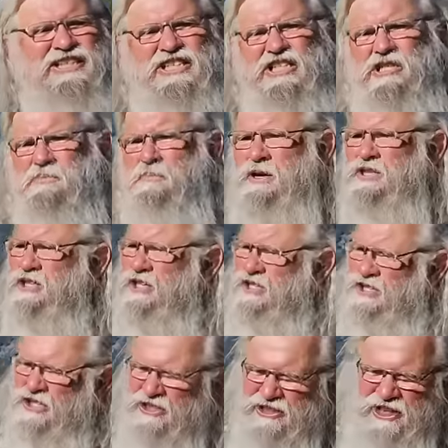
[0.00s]
suspicion,
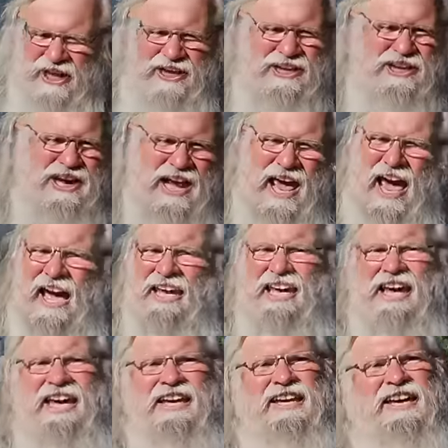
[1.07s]
just a
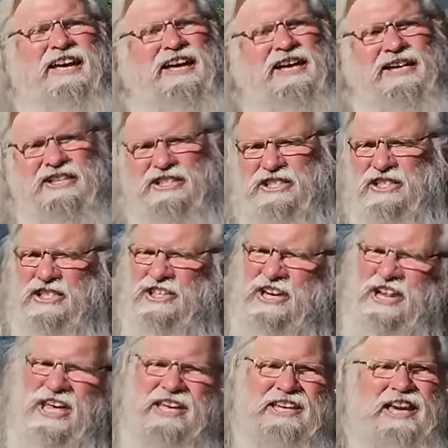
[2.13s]
nagging,
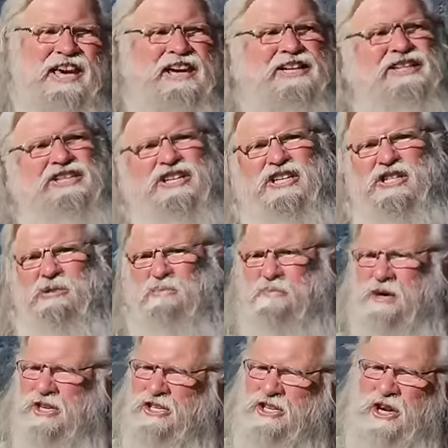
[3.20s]
sneaking
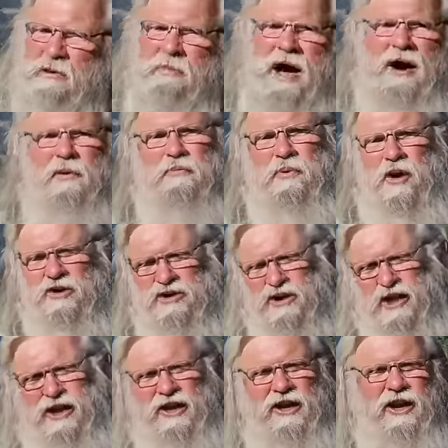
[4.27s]
suspicion about a
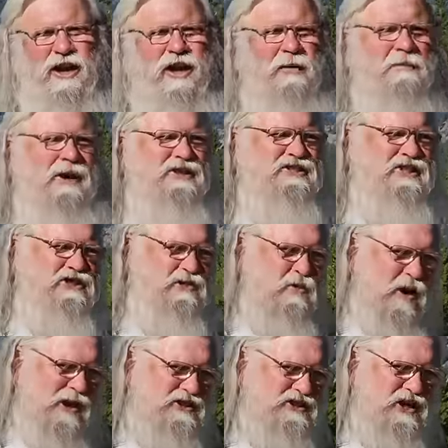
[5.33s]
person, about a
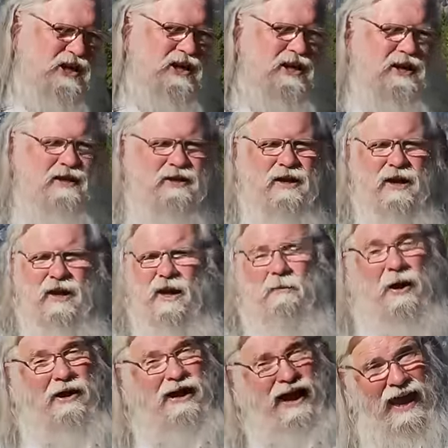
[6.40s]
situation,
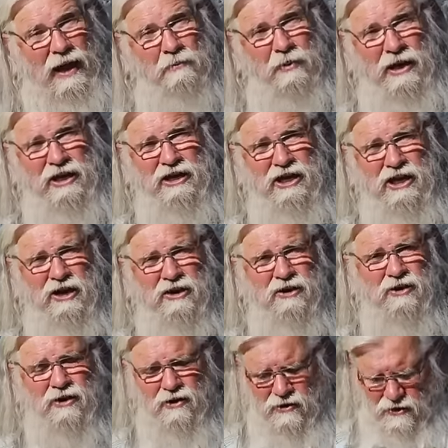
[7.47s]
about camping
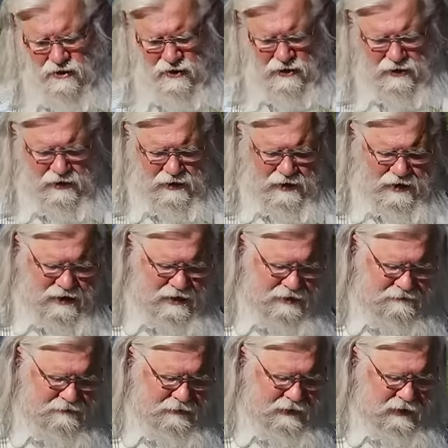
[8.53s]
here. And